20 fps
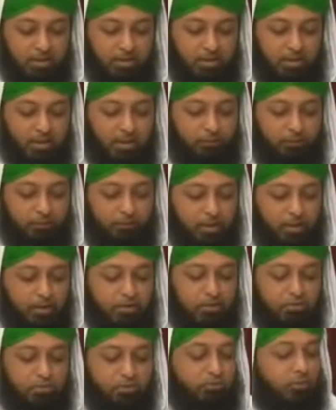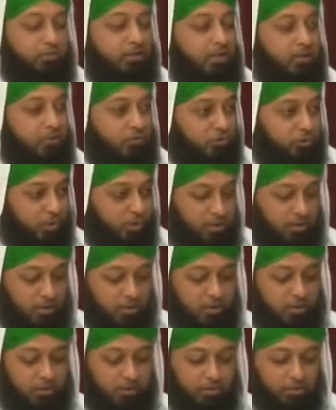advance to that
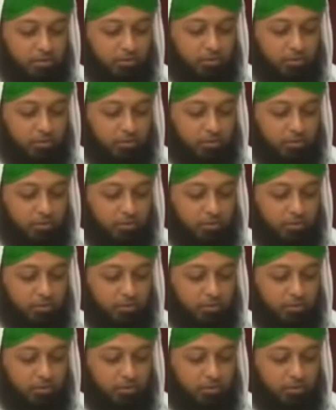Jannah